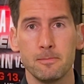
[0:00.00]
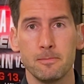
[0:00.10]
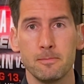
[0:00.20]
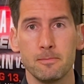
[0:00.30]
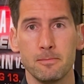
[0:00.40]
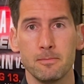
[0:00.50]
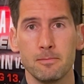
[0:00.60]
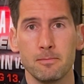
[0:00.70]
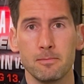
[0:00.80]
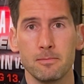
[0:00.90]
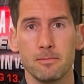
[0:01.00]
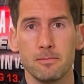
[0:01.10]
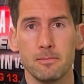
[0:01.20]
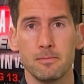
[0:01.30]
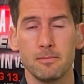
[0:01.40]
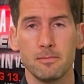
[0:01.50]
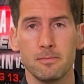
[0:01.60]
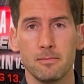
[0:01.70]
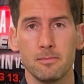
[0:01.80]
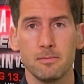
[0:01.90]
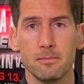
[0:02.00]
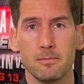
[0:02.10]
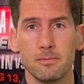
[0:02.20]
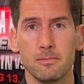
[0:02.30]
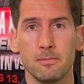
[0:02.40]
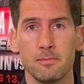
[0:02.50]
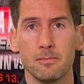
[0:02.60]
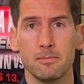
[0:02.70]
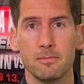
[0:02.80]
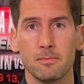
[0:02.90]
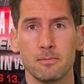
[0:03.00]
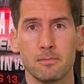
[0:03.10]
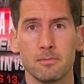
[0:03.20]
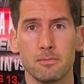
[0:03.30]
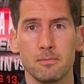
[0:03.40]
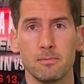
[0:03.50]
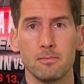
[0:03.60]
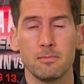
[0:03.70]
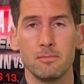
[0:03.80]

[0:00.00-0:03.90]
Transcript: No words are spoken by the person on screen.